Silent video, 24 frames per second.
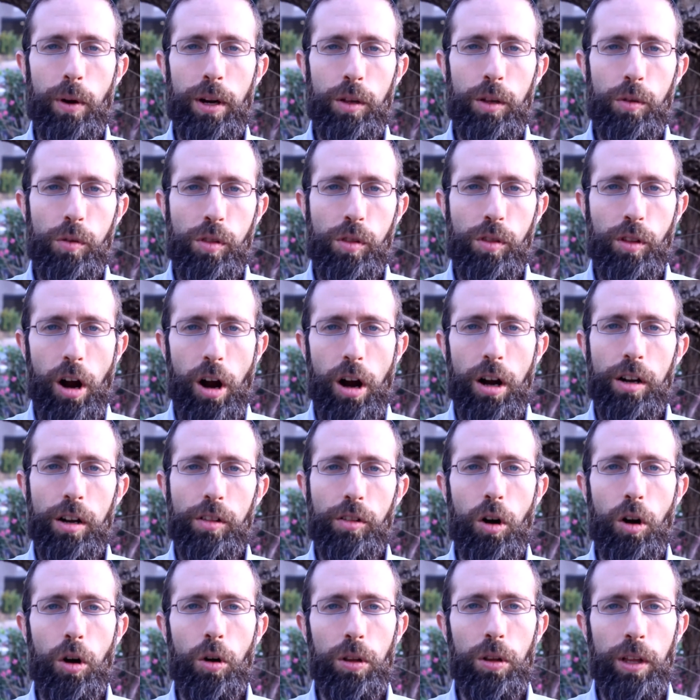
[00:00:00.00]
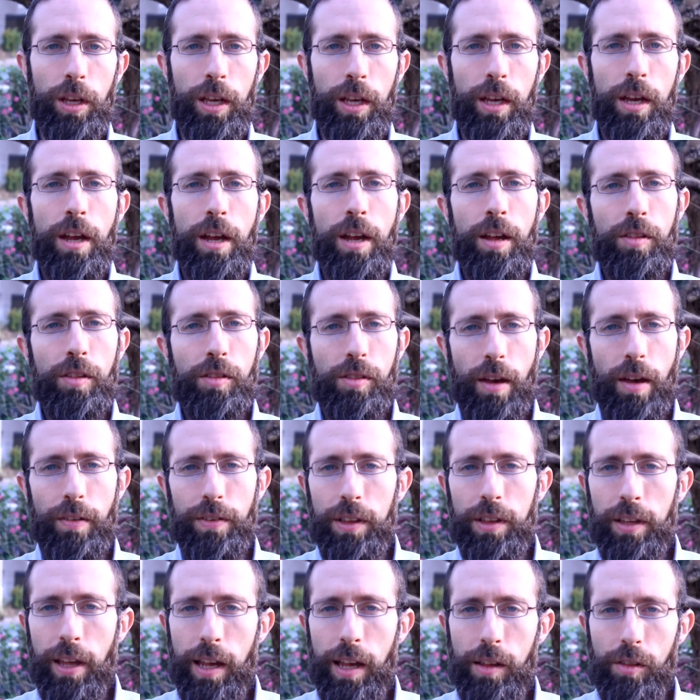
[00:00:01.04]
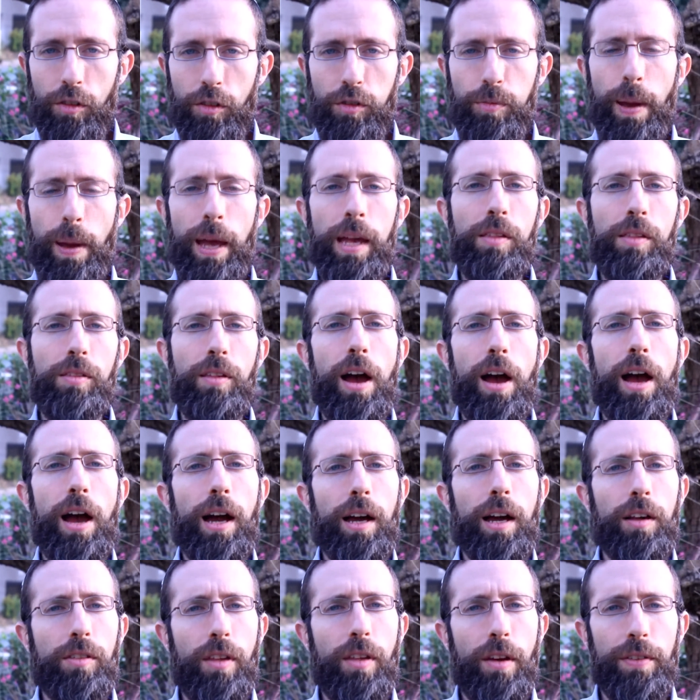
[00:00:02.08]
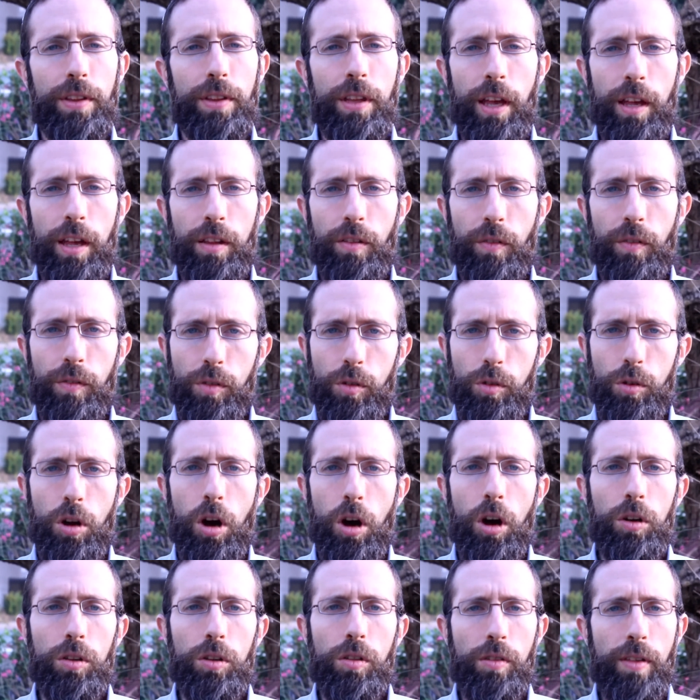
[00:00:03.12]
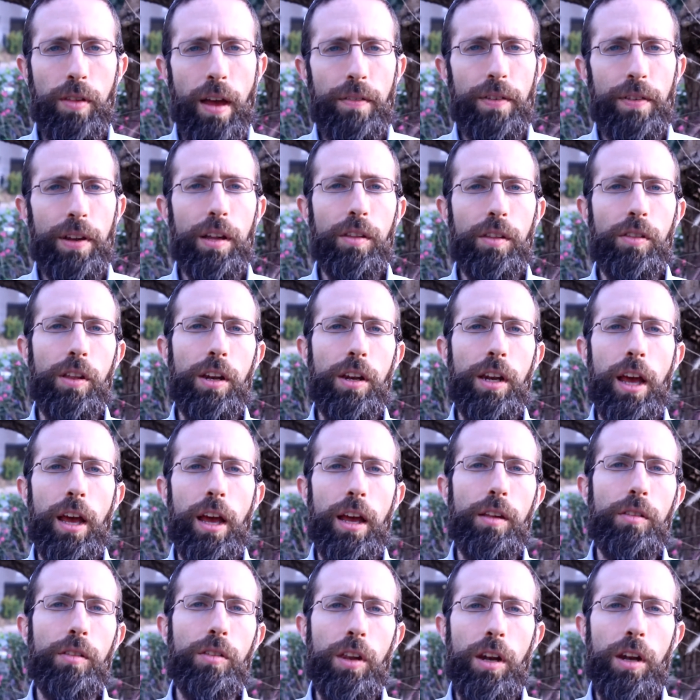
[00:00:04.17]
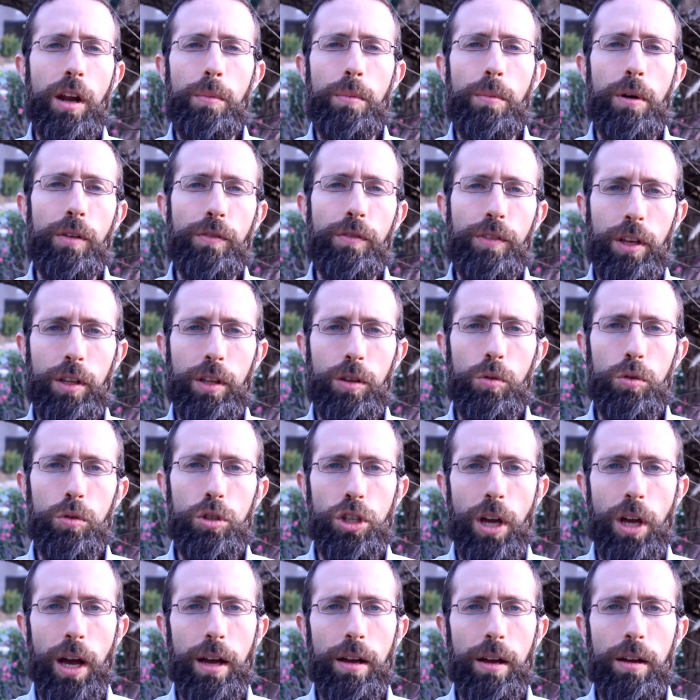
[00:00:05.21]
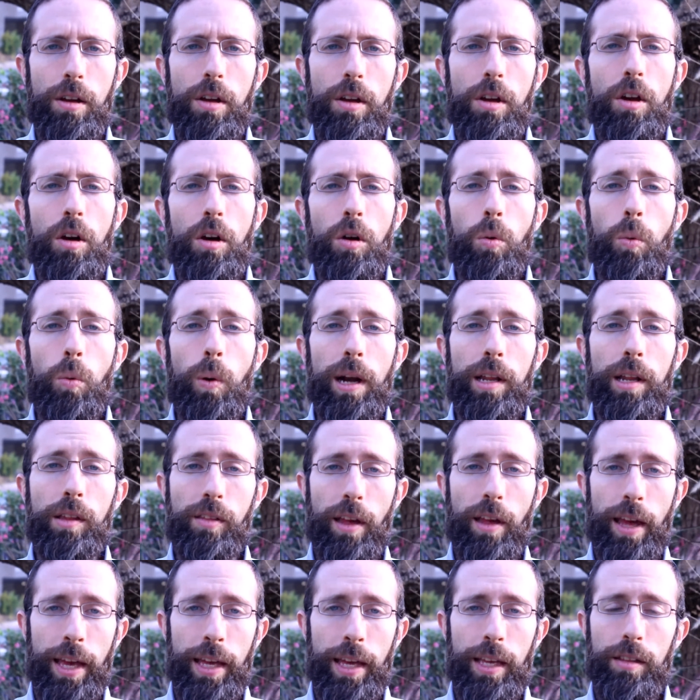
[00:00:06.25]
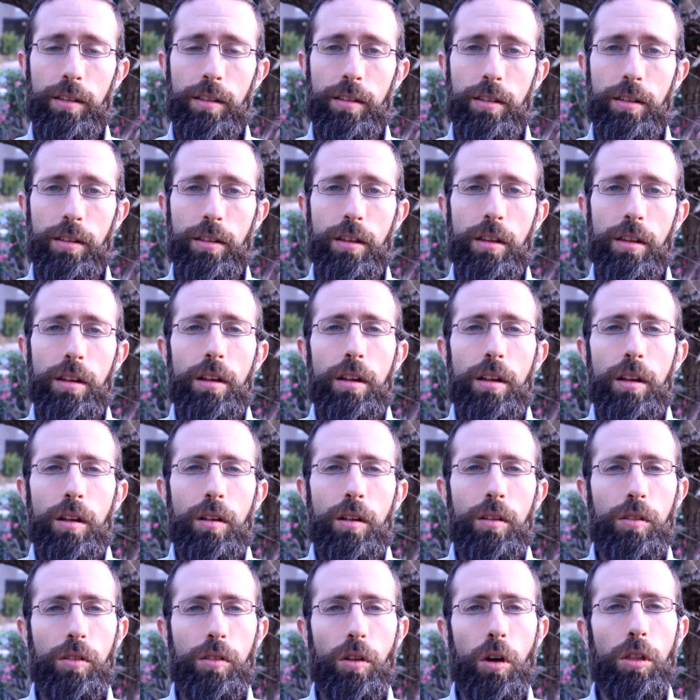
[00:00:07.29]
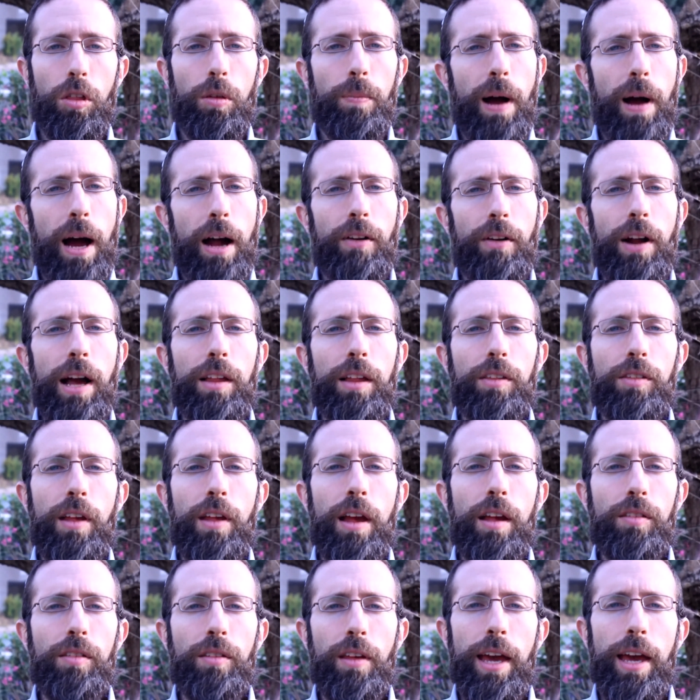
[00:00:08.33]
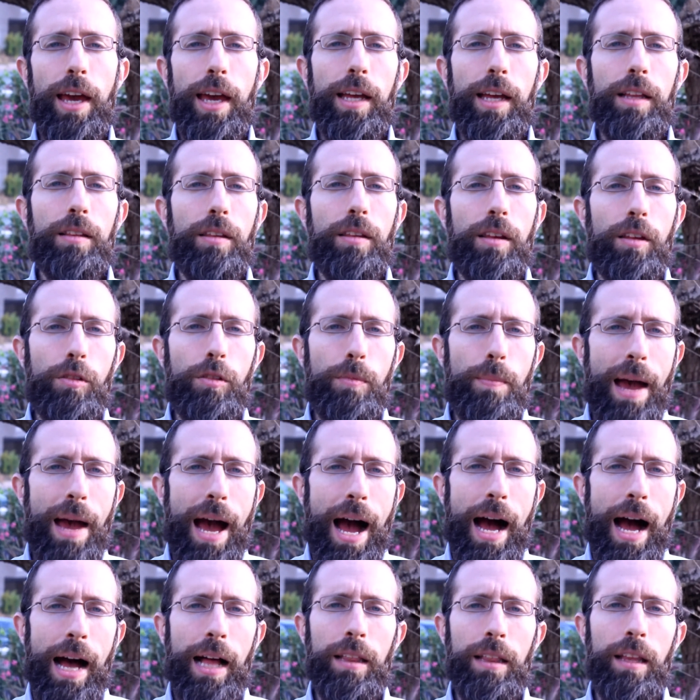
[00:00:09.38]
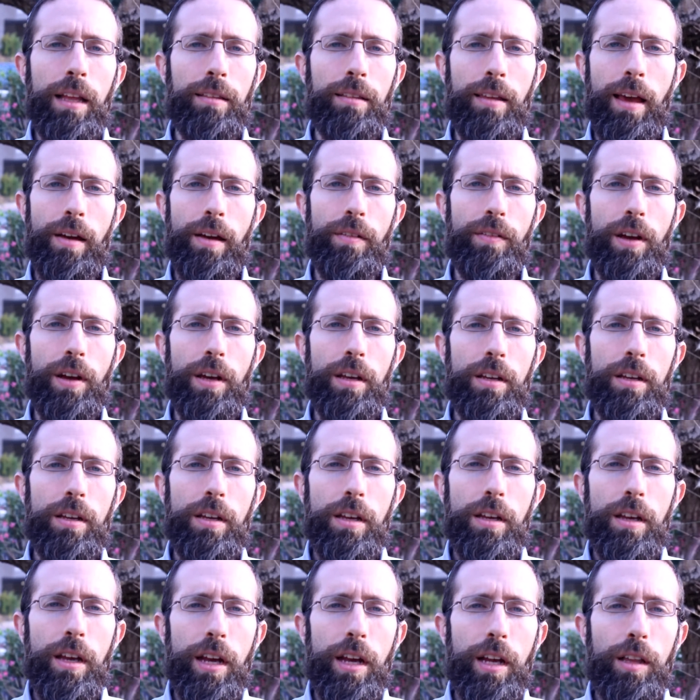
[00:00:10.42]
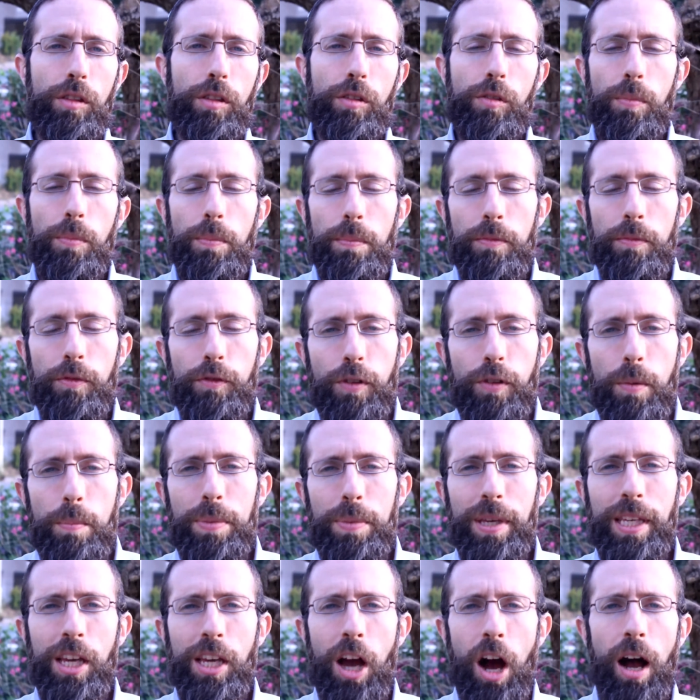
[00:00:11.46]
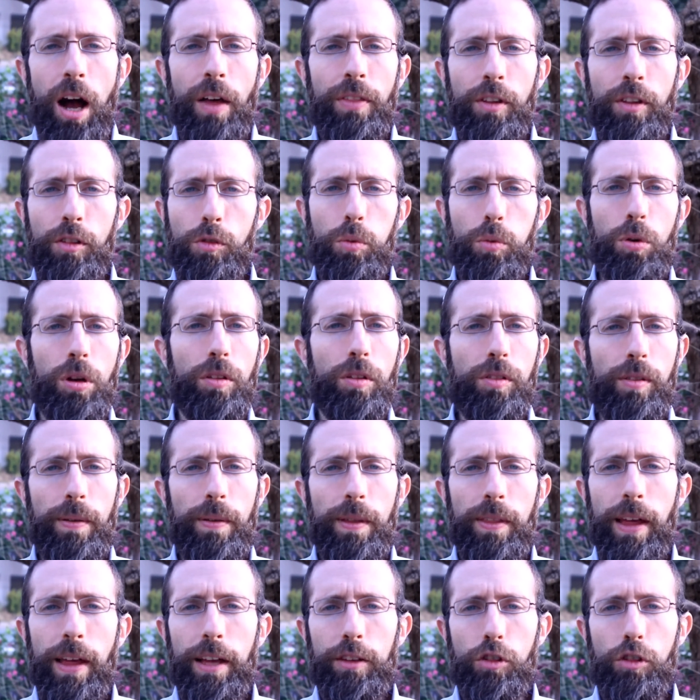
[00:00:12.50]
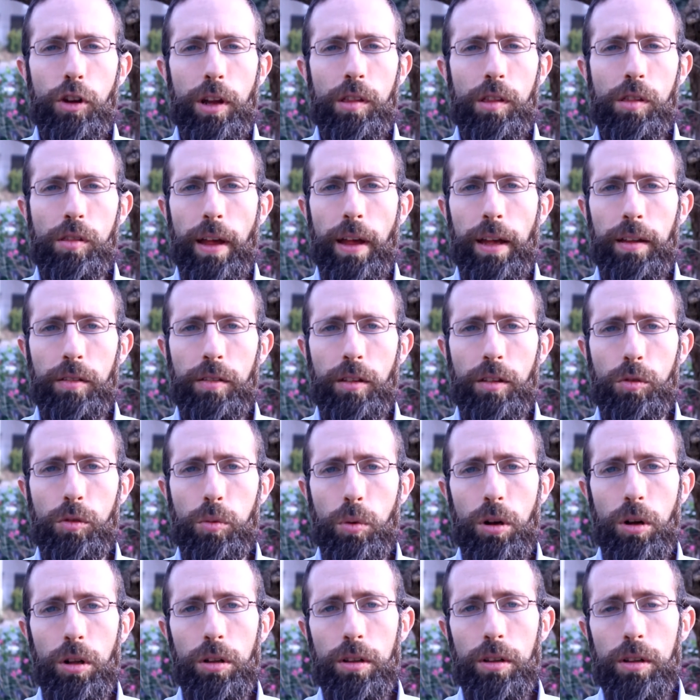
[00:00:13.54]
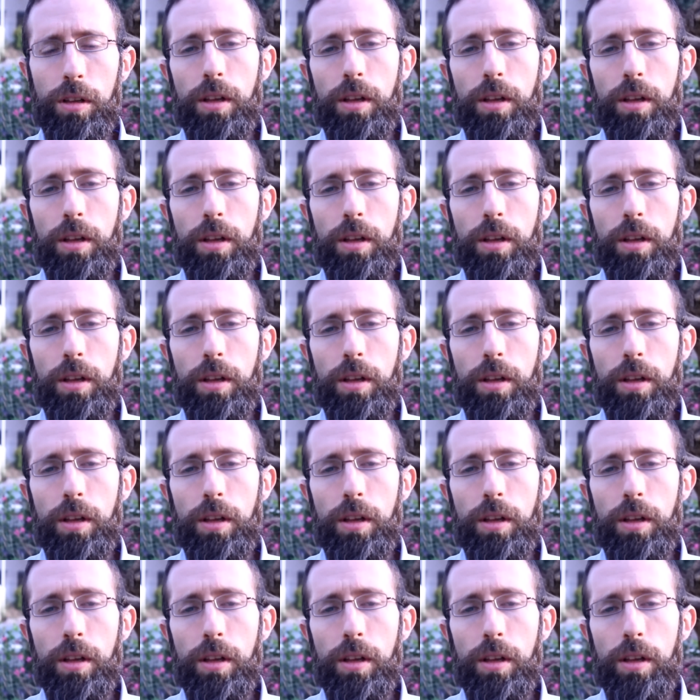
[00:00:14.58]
where you start, is holy. 7 days of Pesach, 7 days of Sukkot. 7 is the number of Kedusha. What is 8? So the Maharal says 8 is Me'al Teva. It's from beyond this world, something that transcends this world.